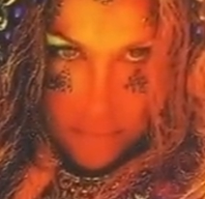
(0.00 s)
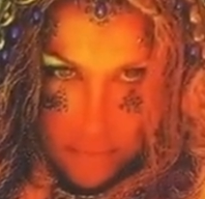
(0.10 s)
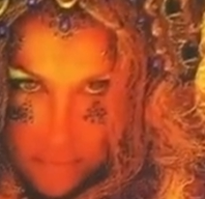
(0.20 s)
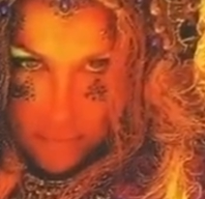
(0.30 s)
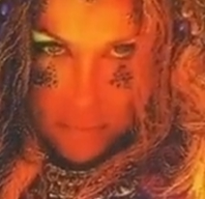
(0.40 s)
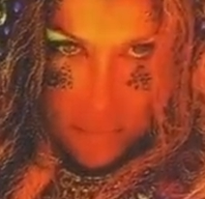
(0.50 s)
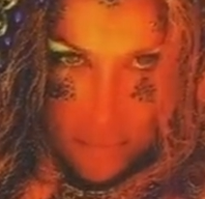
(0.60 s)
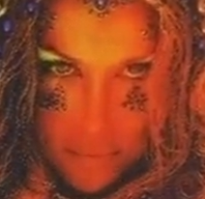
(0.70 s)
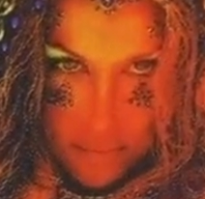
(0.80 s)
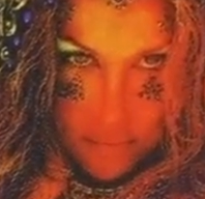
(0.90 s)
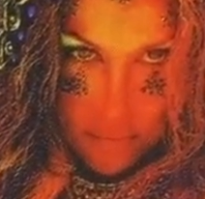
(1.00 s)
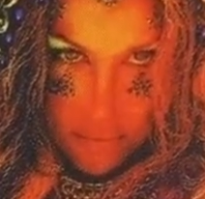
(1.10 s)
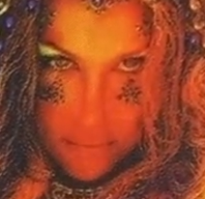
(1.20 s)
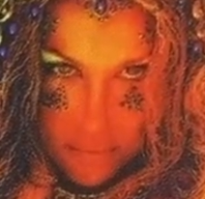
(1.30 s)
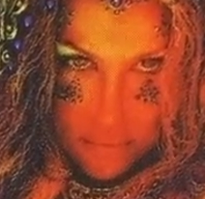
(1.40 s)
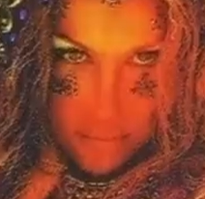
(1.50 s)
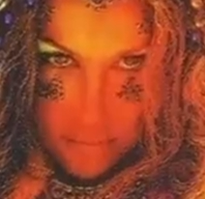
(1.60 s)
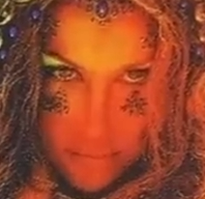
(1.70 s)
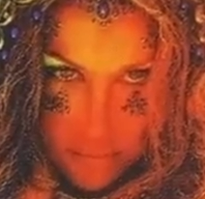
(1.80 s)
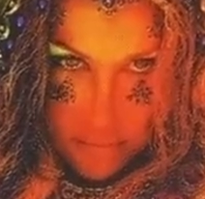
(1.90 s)
Look at her. She is
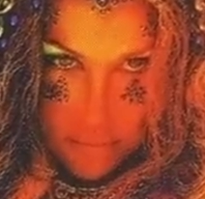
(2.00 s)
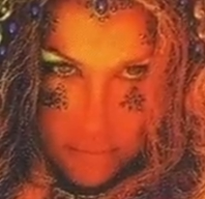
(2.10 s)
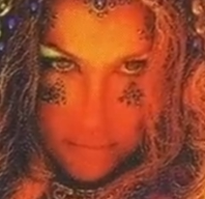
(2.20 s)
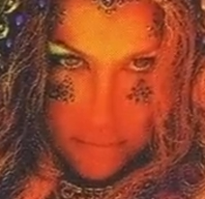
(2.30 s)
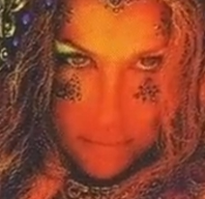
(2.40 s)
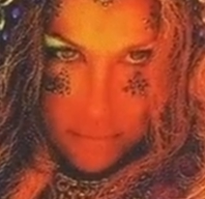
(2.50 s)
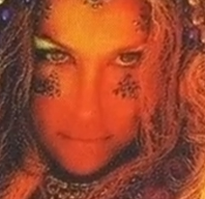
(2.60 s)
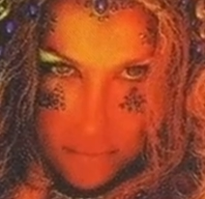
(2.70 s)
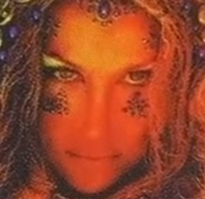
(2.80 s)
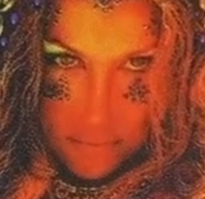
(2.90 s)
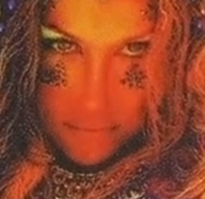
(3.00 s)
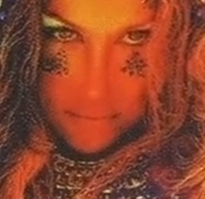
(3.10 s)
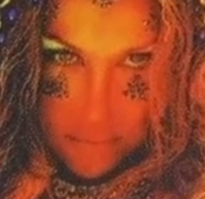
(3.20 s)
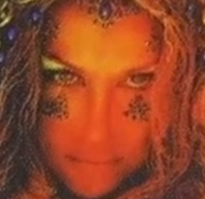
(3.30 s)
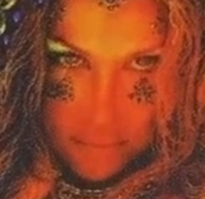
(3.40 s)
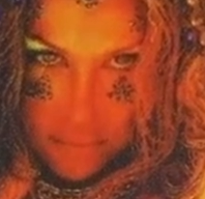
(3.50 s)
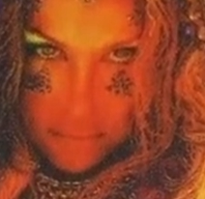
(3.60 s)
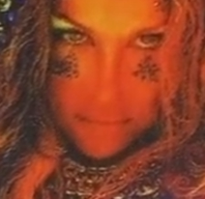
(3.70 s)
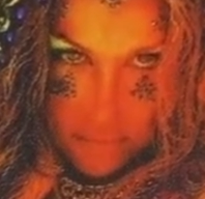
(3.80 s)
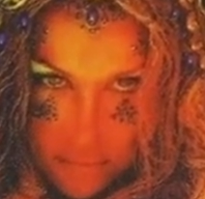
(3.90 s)
absolutely fierce.
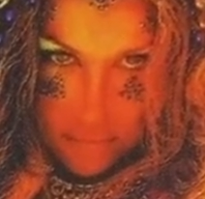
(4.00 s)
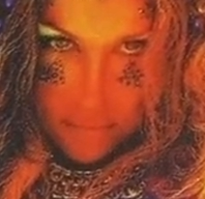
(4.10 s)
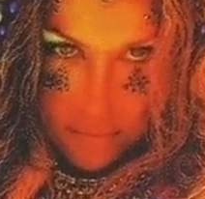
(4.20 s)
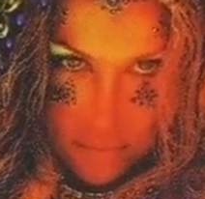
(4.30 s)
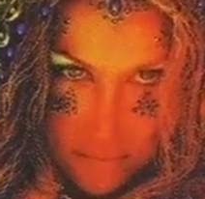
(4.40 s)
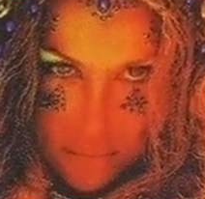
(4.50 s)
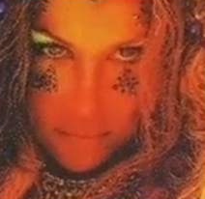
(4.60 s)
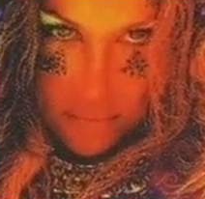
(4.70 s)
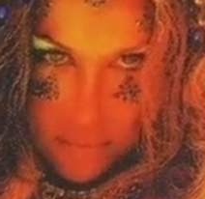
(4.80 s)
She's like, you know what?